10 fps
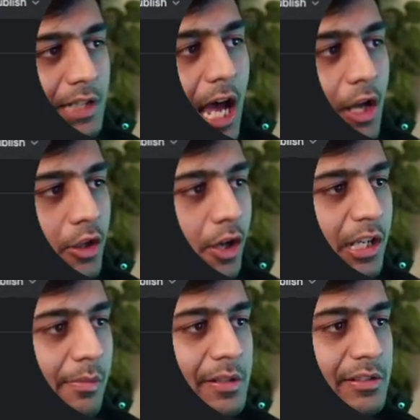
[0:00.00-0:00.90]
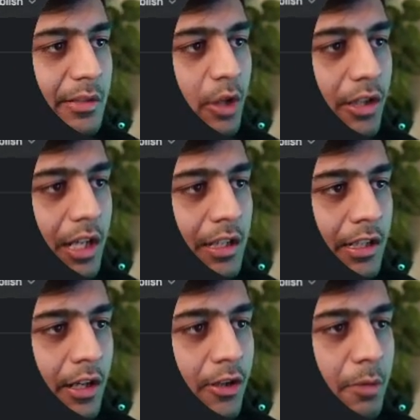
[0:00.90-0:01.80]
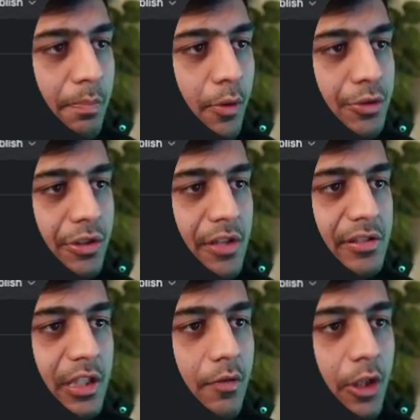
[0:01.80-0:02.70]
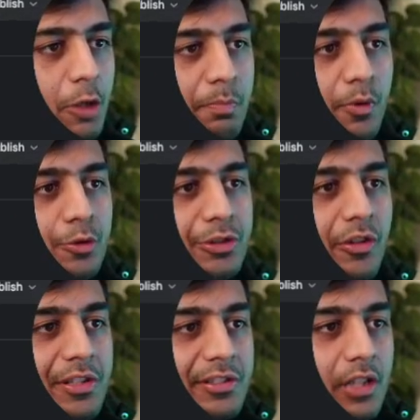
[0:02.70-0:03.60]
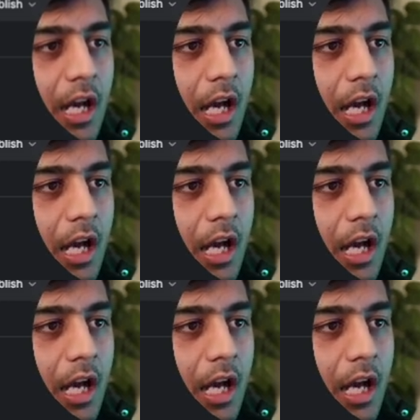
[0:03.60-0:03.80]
io.debezium.connector.postgresql.postgres